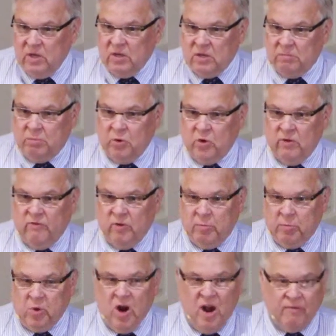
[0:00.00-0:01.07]
the book of the
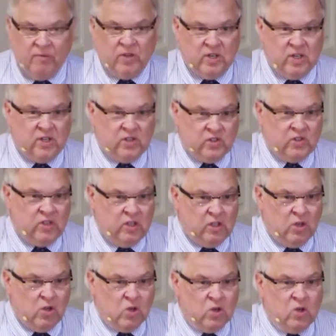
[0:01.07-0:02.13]
prophet
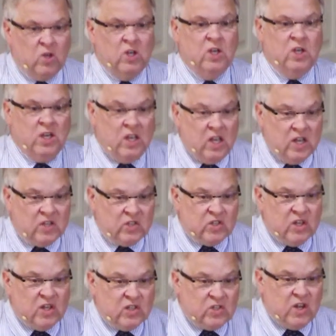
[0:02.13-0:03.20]
Ezekiel is
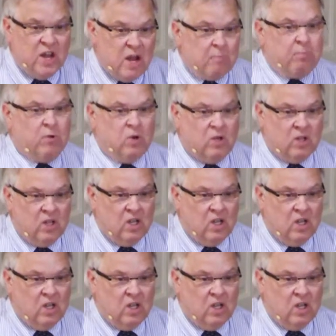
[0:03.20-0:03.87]
an example